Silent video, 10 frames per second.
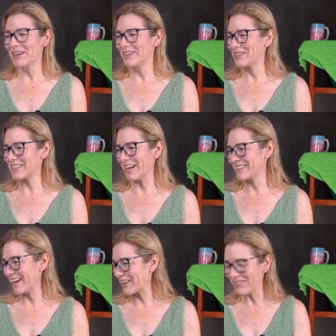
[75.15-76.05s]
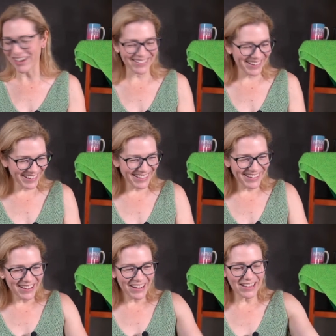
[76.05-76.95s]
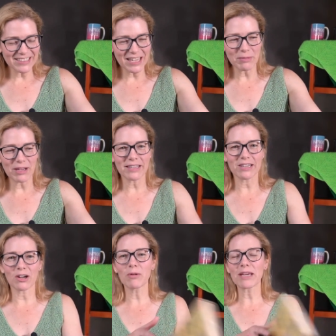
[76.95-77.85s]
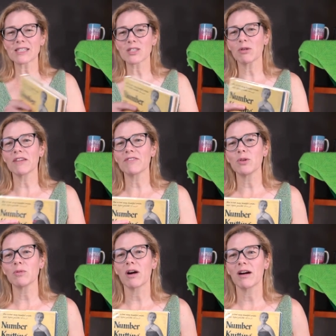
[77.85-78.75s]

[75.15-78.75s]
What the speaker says: which I'll talk about later. Okay, so if you're